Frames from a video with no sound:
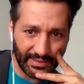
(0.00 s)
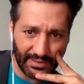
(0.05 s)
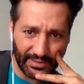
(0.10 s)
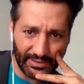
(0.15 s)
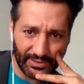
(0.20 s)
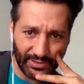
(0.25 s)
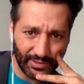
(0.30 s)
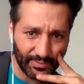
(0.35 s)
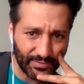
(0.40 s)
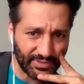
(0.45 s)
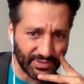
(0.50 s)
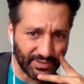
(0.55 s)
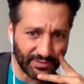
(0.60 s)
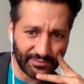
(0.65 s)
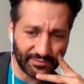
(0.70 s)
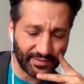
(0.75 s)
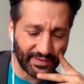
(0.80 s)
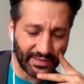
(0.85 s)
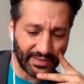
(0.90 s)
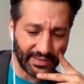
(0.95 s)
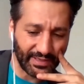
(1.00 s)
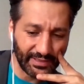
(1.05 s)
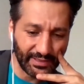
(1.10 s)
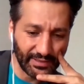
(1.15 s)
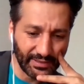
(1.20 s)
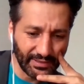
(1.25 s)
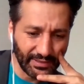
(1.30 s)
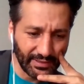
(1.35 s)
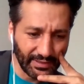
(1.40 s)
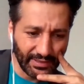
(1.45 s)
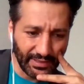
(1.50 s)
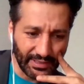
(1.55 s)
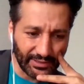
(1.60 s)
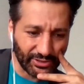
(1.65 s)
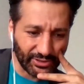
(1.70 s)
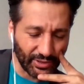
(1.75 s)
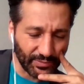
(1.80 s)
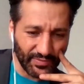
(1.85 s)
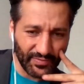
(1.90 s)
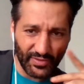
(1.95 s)
terms of
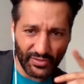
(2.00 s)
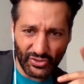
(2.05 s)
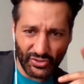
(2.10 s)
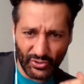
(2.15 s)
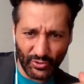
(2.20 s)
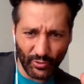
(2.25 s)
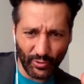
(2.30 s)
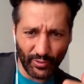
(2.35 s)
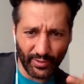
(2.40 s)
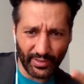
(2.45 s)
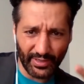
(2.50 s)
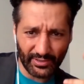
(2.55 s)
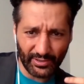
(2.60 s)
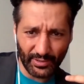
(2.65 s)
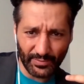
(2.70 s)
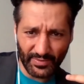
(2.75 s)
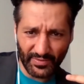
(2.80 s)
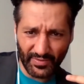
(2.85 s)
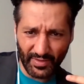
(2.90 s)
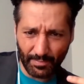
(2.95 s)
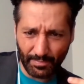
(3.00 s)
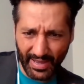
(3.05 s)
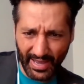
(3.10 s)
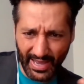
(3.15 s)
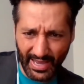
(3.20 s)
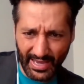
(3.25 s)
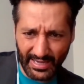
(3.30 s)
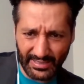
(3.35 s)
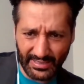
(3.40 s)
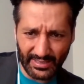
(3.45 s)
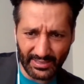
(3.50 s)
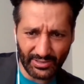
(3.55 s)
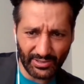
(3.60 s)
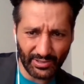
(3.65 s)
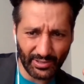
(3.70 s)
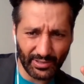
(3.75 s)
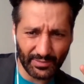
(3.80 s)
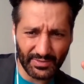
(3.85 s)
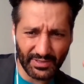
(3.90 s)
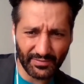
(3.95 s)
the story, in terms of the pace, in
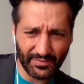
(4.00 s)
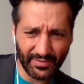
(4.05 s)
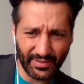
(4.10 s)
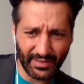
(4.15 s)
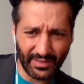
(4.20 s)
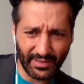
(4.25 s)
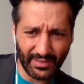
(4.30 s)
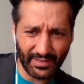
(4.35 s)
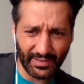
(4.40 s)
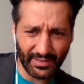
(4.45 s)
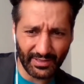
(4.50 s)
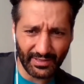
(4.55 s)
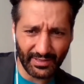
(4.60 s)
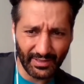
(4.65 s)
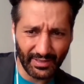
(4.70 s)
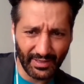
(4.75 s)
terms of the